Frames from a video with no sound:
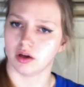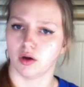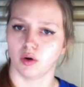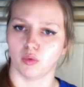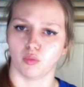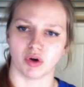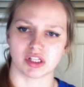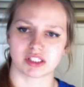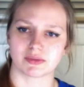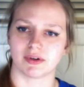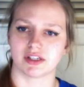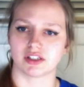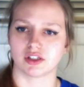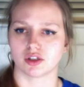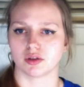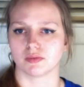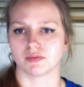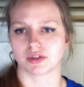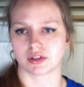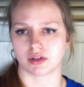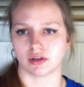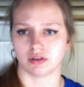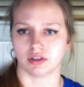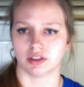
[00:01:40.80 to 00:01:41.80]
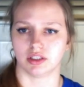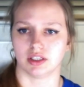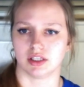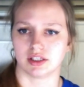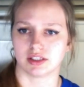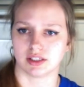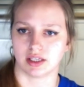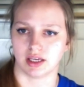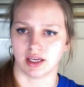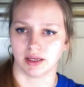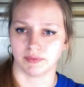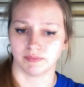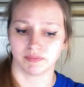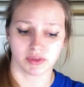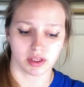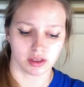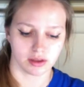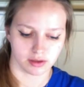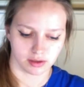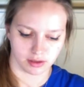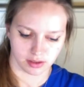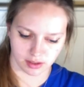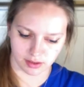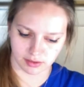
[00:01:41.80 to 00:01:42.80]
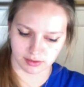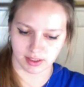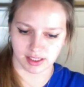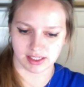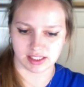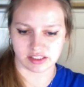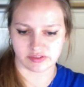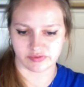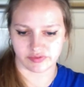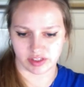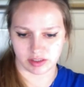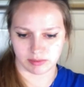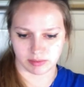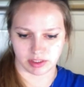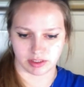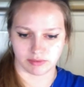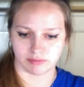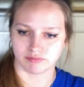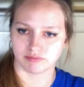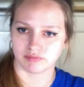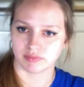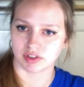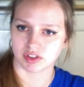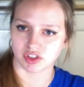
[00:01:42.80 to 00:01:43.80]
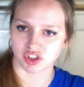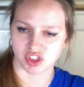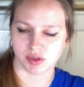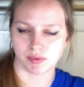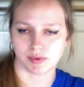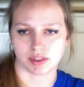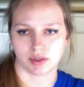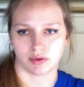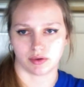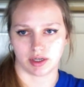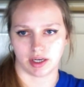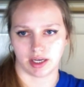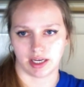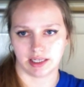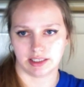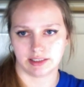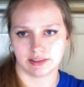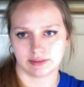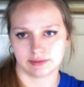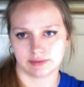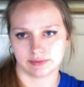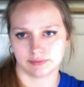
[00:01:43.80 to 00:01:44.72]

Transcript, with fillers: What's my tombstone gonna say? Here lies Phoebe. She was okay.